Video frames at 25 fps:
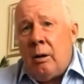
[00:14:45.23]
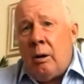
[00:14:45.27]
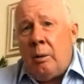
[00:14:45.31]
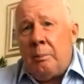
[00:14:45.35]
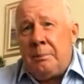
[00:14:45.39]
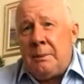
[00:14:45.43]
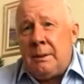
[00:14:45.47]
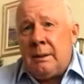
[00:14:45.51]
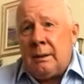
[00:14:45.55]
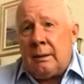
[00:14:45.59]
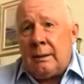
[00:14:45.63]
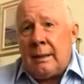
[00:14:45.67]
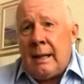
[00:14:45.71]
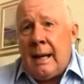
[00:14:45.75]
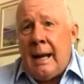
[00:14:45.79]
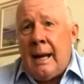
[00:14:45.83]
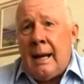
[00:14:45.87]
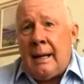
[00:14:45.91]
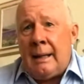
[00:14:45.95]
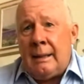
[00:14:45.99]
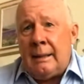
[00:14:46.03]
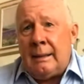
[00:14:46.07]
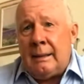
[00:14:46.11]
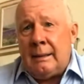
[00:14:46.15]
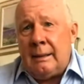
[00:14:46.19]
up till
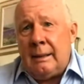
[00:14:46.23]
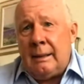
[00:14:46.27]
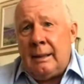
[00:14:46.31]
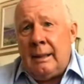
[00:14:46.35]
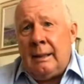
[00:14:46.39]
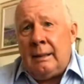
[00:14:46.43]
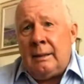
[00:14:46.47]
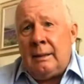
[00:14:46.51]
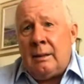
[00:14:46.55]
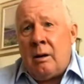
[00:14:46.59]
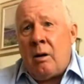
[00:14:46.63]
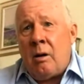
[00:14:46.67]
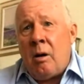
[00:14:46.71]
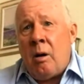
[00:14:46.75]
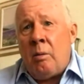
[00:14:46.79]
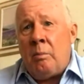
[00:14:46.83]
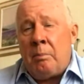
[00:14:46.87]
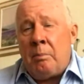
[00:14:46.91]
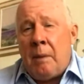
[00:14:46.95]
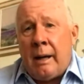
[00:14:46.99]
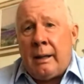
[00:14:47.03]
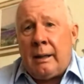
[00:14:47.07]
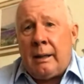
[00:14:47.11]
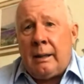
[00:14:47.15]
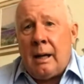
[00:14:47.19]
then in their
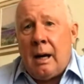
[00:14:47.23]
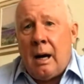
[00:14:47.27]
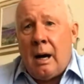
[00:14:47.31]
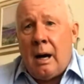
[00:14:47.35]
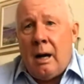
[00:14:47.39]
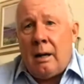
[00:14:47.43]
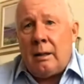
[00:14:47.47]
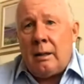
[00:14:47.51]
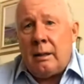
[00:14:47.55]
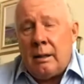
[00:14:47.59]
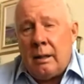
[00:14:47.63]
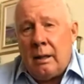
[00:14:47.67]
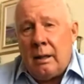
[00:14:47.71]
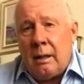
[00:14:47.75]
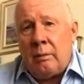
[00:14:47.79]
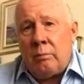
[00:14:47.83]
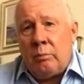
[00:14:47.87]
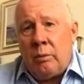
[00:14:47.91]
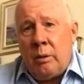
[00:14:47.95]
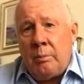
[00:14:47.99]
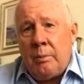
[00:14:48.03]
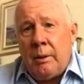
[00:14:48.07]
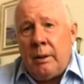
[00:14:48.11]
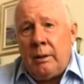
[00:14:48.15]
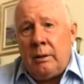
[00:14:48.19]
own backyard,
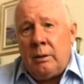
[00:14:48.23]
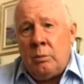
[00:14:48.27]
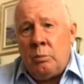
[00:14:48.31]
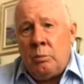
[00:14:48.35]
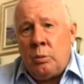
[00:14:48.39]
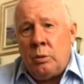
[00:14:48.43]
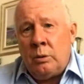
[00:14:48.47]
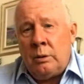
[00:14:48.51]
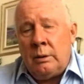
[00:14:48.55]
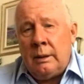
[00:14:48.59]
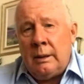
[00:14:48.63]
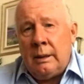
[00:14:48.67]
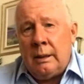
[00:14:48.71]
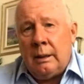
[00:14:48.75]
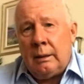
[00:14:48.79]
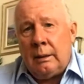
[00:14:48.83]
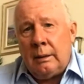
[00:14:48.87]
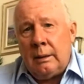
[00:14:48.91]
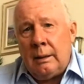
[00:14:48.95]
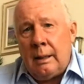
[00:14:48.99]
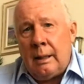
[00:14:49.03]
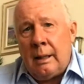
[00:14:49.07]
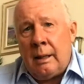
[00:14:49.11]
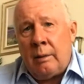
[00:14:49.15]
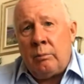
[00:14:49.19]
and we beat them
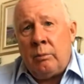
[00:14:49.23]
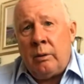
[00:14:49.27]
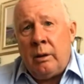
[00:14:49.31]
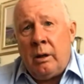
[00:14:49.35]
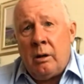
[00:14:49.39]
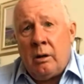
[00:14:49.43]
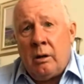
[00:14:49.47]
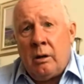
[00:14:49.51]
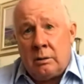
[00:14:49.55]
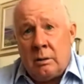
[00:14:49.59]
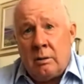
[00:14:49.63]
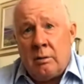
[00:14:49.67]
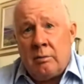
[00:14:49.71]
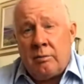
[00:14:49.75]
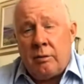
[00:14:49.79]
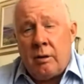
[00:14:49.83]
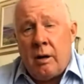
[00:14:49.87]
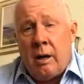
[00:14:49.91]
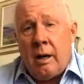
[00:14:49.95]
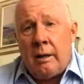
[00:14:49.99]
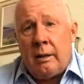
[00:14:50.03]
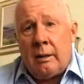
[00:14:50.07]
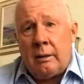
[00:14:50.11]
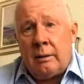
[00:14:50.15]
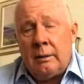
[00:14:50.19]
1-0, and we got to the
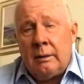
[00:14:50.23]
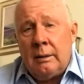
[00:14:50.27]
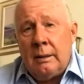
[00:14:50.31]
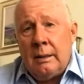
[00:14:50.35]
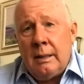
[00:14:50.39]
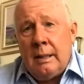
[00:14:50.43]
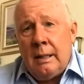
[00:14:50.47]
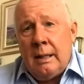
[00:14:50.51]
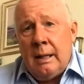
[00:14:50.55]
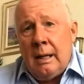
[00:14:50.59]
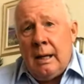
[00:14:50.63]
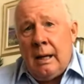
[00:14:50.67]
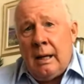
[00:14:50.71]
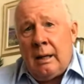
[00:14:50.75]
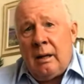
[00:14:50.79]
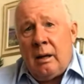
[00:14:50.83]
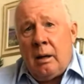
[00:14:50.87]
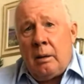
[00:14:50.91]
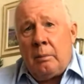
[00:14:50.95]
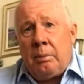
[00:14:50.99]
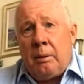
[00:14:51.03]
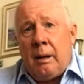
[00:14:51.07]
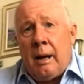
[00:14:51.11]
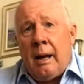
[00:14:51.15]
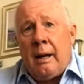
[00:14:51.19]
final. And
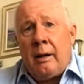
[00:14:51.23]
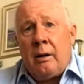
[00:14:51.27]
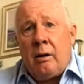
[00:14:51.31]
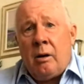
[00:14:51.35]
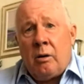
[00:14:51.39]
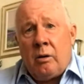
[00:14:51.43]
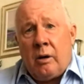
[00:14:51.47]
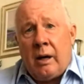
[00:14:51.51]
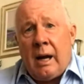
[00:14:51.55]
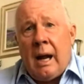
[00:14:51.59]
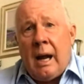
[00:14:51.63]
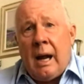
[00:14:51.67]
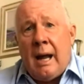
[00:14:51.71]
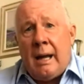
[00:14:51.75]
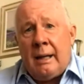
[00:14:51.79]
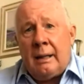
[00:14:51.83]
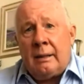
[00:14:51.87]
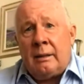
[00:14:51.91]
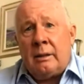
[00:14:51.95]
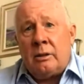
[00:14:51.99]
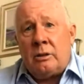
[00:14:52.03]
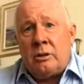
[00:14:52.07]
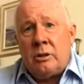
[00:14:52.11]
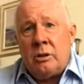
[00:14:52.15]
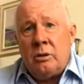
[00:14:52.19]
I played okay
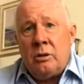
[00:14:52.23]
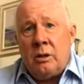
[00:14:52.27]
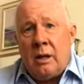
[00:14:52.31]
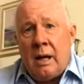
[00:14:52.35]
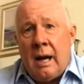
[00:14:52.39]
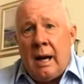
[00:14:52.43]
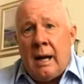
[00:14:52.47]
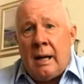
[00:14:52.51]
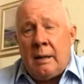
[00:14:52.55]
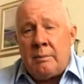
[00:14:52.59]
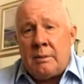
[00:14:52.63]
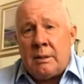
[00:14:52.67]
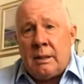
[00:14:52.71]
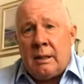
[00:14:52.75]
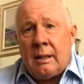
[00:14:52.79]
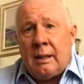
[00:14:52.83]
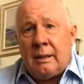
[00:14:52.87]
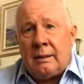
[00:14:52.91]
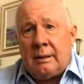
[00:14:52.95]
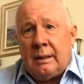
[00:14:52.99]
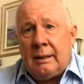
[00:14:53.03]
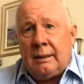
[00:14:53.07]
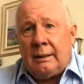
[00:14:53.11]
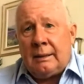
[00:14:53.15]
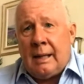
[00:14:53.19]
in the two games, and
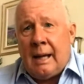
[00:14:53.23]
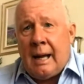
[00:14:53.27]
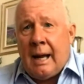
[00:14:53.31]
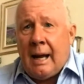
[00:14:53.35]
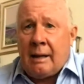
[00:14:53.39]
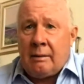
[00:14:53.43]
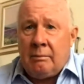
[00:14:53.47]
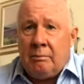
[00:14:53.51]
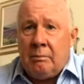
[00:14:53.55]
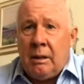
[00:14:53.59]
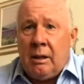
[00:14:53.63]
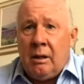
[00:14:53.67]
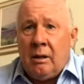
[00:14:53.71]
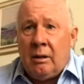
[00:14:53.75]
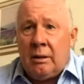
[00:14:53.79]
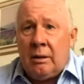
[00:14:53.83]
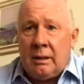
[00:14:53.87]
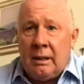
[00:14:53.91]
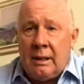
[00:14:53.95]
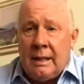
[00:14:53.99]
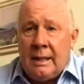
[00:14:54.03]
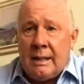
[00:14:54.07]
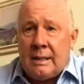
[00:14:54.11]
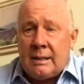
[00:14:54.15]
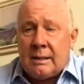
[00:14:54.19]
I think they had me on
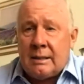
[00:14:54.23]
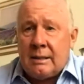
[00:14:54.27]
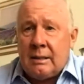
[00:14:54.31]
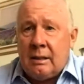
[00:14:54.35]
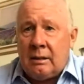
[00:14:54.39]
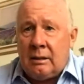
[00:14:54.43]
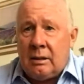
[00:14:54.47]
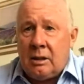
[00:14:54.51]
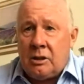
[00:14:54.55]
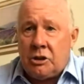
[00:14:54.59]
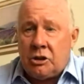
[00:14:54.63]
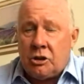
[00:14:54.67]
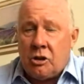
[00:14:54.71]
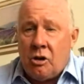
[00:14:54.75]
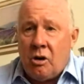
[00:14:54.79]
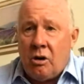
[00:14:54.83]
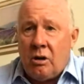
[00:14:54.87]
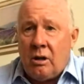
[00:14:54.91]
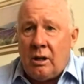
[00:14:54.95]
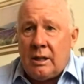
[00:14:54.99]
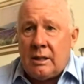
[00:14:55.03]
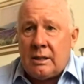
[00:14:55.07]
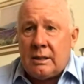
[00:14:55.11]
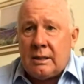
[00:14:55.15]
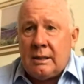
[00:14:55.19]
the list, on their
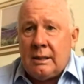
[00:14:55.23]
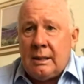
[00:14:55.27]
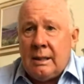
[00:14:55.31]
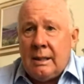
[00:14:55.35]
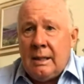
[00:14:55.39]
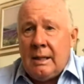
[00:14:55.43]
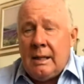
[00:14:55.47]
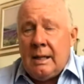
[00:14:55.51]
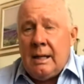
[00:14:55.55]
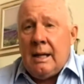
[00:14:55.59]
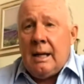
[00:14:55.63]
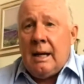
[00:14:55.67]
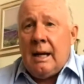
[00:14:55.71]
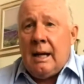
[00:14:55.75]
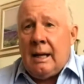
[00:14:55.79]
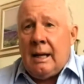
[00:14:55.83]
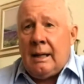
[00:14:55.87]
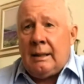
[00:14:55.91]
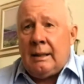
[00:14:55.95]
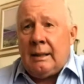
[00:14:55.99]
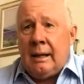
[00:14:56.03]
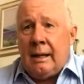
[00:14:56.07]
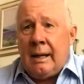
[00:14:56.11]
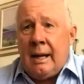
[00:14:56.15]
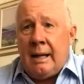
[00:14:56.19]
short list.
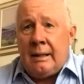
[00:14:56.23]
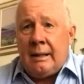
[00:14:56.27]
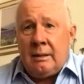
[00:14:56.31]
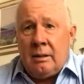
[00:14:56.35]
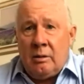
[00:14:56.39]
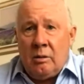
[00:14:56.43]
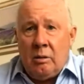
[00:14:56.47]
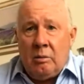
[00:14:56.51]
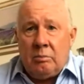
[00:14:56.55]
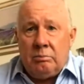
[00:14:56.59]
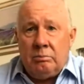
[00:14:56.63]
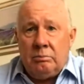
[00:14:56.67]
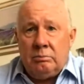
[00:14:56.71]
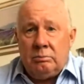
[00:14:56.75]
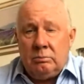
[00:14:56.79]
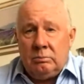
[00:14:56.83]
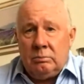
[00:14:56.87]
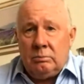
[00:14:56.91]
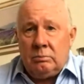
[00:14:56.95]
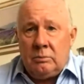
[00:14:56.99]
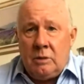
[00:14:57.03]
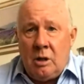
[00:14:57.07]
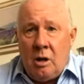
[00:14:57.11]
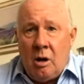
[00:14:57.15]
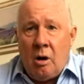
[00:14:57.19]
And I ended up
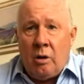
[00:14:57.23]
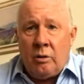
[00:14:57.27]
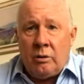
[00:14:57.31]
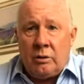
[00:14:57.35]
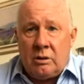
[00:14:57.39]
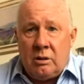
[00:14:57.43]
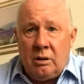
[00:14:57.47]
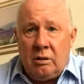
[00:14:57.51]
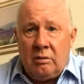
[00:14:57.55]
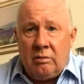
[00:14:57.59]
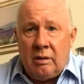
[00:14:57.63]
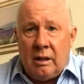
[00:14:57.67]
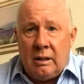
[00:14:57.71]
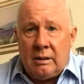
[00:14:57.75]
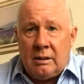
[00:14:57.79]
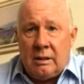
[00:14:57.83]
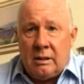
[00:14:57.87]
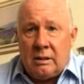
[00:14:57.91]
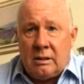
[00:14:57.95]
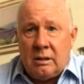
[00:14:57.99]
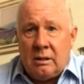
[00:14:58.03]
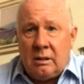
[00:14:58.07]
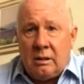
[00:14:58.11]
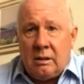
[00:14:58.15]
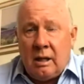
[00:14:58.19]
going to
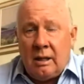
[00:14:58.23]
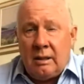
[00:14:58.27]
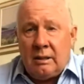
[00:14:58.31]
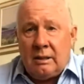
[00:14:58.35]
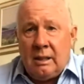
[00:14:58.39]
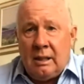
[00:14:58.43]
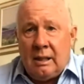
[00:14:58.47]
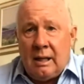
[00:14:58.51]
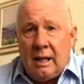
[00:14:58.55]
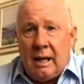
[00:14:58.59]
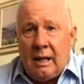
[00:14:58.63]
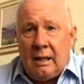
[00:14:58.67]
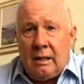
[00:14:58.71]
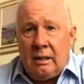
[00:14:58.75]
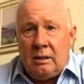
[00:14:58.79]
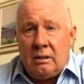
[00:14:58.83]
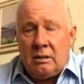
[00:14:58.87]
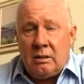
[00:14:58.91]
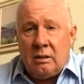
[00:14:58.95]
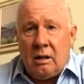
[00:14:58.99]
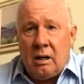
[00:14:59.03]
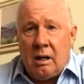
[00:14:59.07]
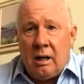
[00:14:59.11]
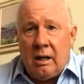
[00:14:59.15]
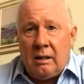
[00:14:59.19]
Juventus in 1980,
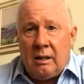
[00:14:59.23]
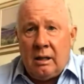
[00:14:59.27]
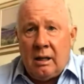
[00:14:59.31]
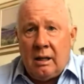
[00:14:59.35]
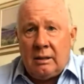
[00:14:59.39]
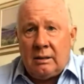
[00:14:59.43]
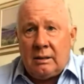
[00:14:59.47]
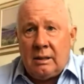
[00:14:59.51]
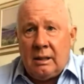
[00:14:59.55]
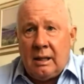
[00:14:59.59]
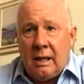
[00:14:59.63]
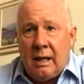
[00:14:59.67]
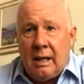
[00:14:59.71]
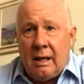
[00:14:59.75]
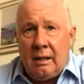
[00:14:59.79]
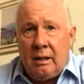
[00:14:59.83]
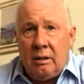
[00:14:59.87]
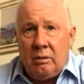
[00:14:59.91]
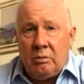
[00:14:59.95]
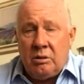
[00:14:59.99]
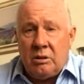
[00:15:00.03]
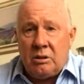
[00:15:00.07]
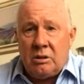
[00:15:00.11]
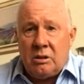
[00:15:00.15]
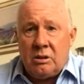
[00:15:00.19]
July
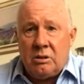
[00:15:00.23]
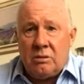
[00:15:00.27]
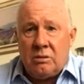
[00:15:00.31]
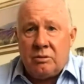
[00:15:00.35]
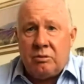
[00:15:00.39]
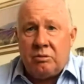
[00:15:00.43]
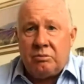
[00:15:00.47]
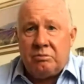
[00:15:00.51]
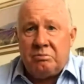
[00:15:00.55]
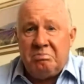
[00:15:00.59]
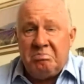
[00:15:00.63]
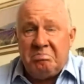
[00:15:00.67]
1980, which is